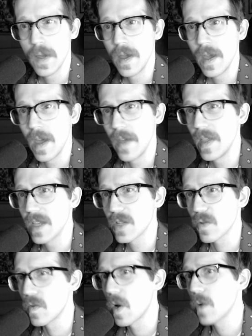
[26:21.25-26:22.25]
In this
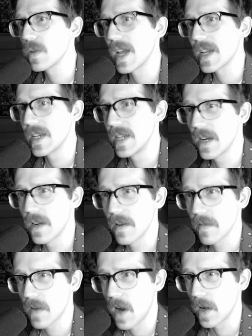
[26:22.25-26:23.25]
roguelike
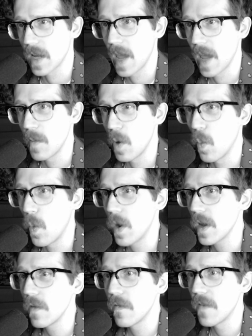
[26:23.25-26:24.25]
narrative card game, what
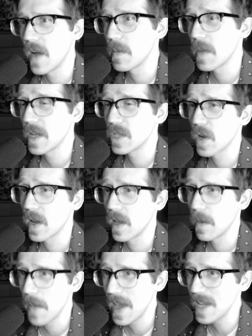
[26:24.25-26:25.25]
you find
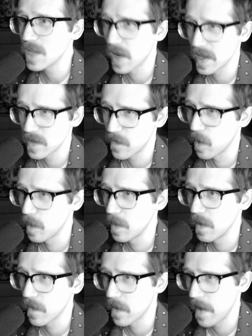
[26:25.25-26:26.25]
may transform
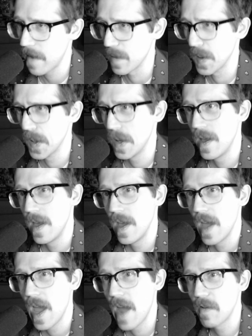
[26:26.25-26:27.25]
you forever.
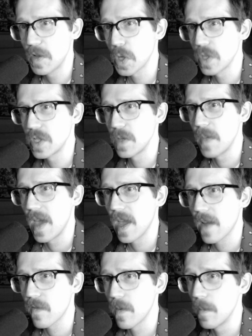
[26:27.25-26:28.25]
Every choice you
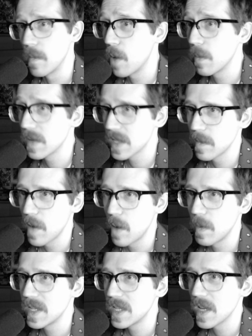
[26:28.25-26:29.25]
make from moment to
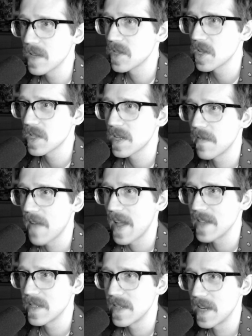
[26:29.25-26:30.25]
moment doesn't just
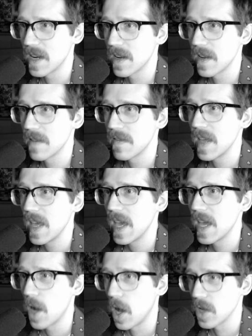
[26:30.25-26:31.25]
advance the narrative,
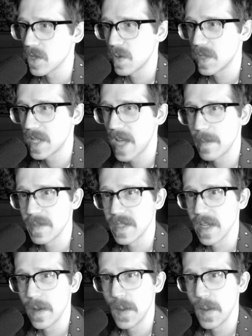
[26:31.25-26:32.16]
it also shapes it.